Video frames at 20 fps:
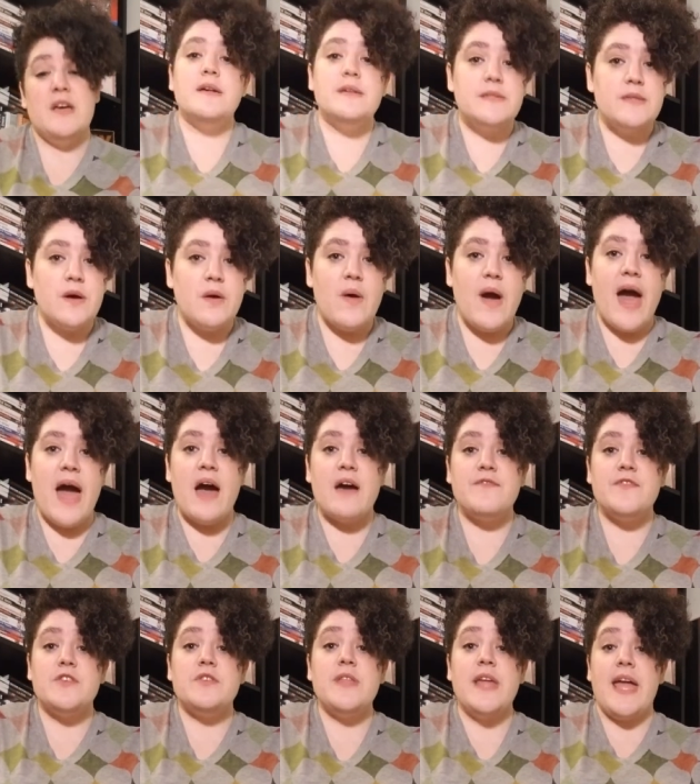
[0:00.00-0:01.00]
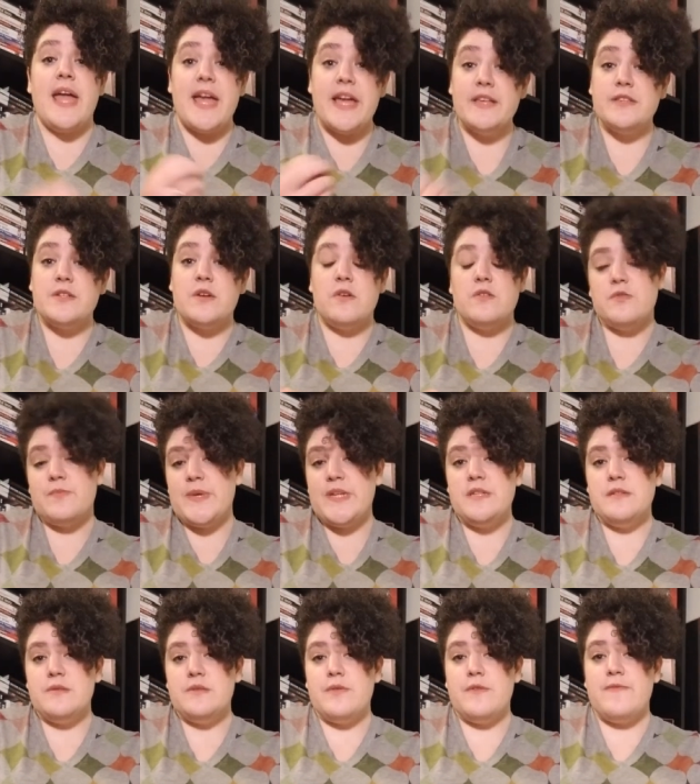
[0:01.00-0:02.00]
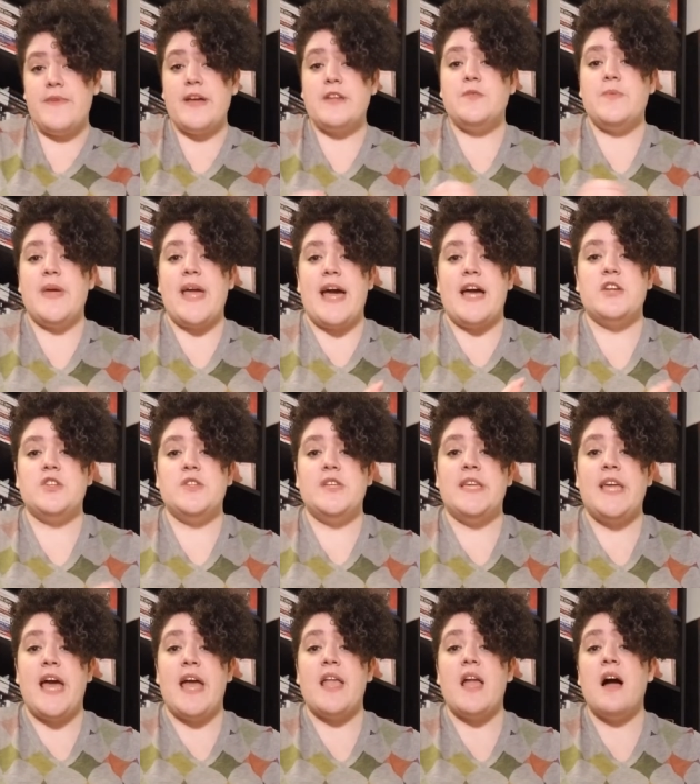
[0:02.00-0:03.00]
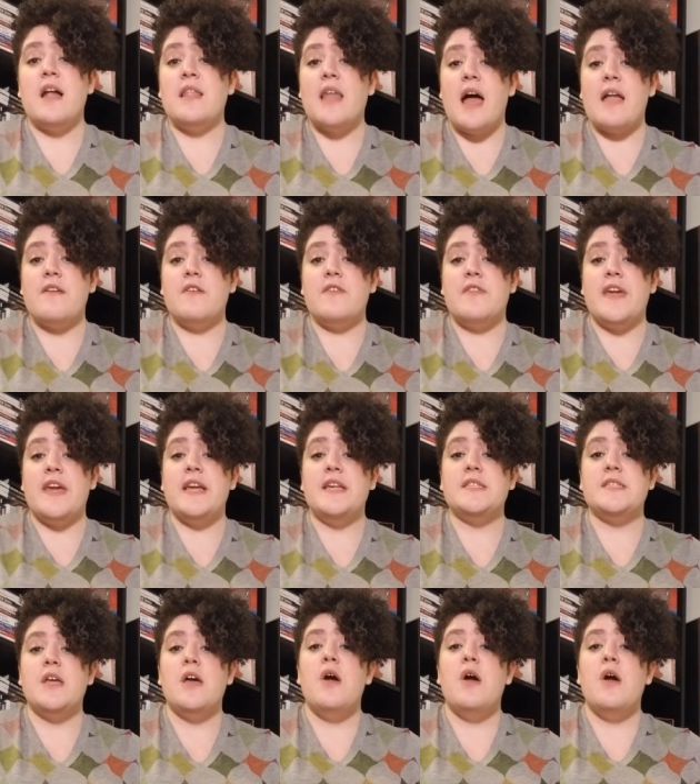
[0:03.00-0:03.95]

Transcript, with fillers: So after the Hays Code went into effect, we actually get a lot of things